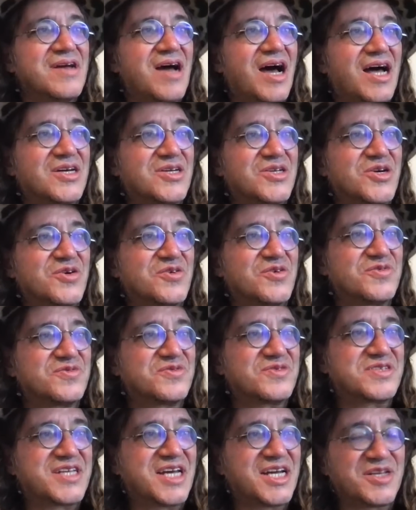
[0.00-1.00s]
I don't know,
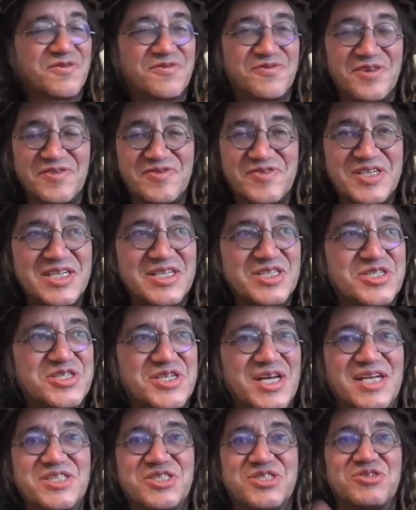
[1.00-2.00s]
10, 15
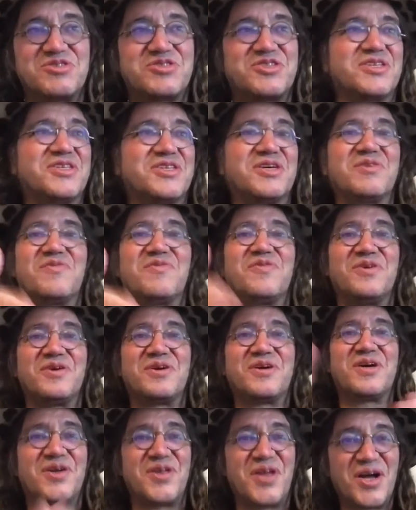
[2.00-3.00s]
cents or something for
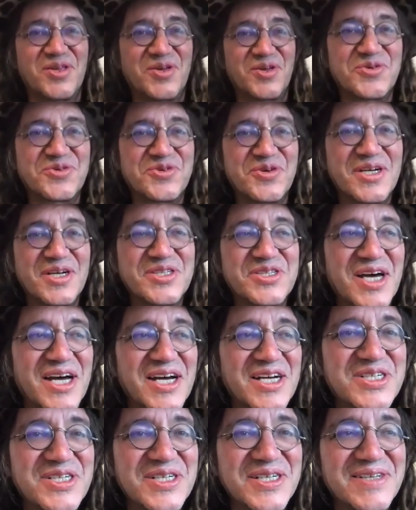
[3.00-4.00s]
a Cardano
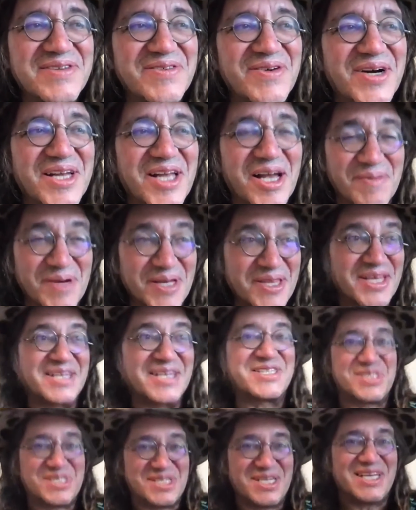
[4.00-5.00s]
transaction, right? I mean,
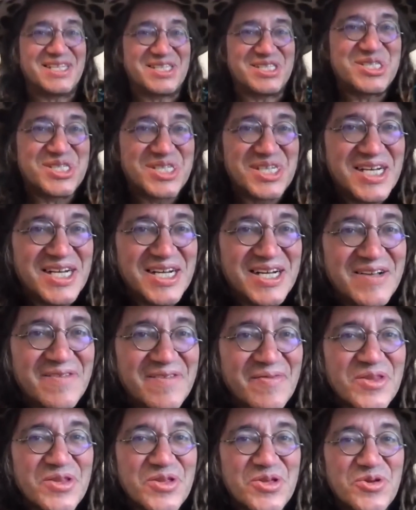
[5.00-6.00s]
that's
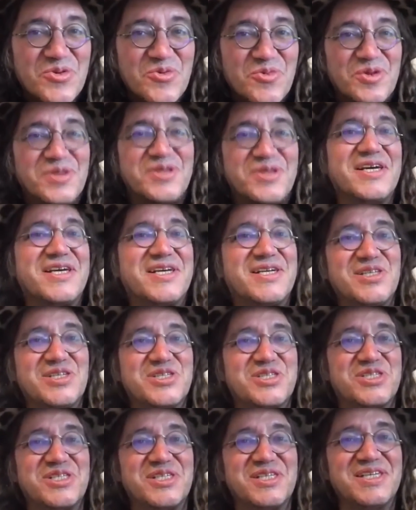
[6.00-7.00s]

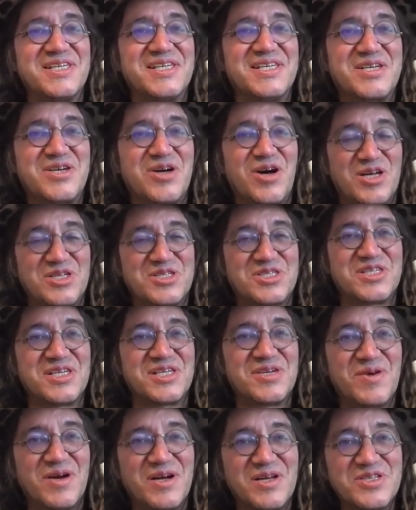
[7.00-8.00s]
ridiculously
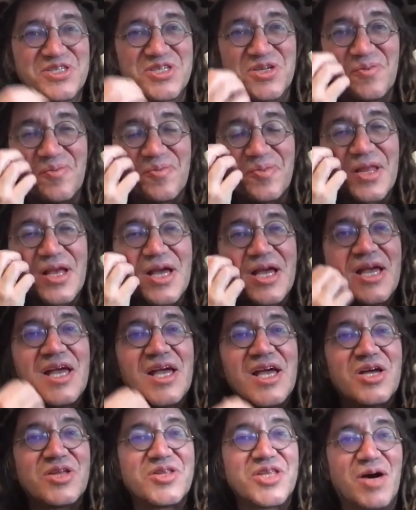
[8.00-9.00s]
costly, right? So
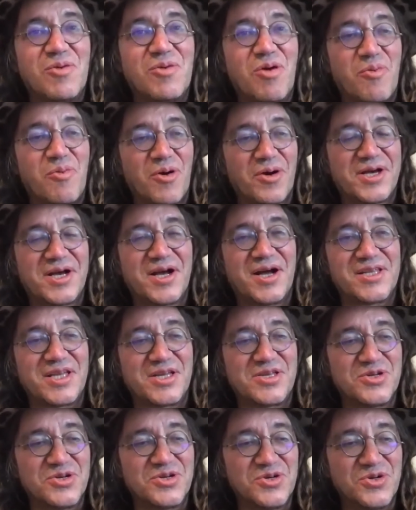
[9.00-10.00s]
now we're working on
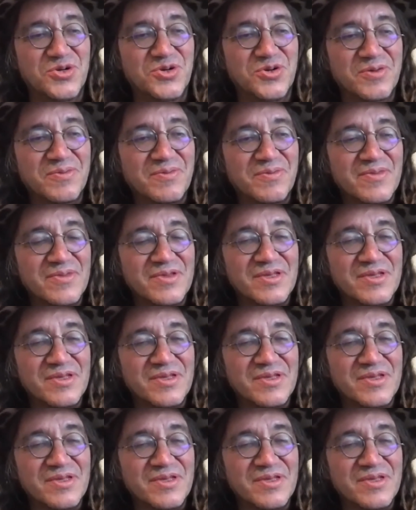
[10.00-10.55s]
a new